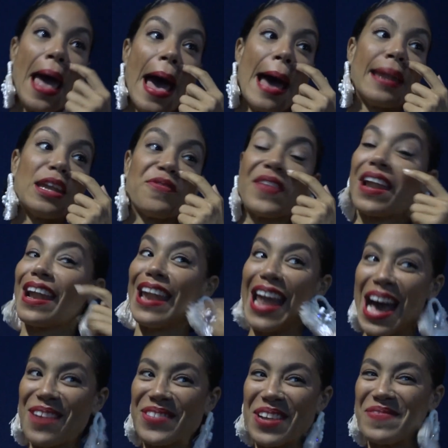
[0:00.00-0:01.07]
I definitely
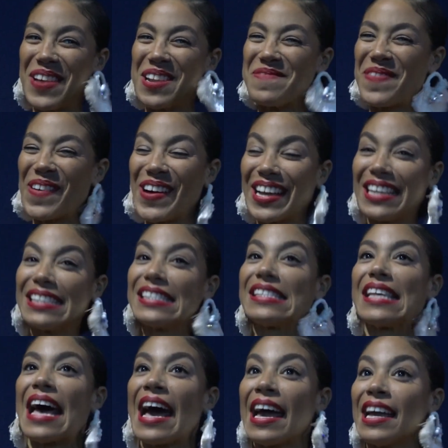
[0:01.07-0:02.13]
laughed at many points.
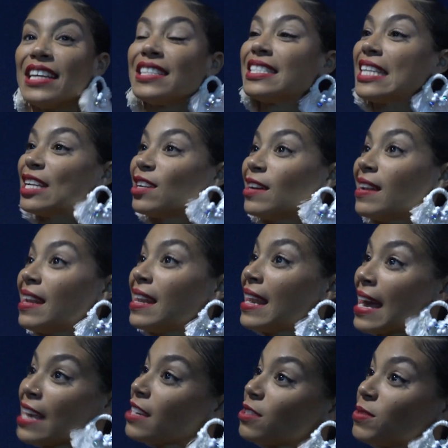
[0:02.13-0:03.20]
I did not
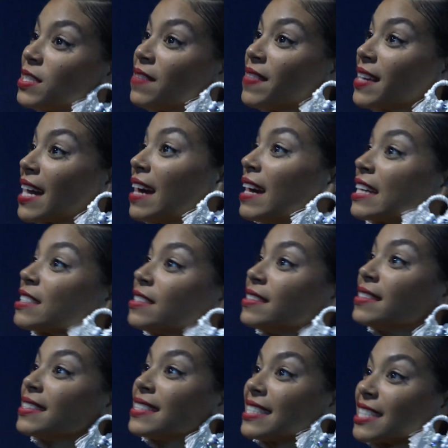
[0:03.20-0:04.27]
like one of the characters.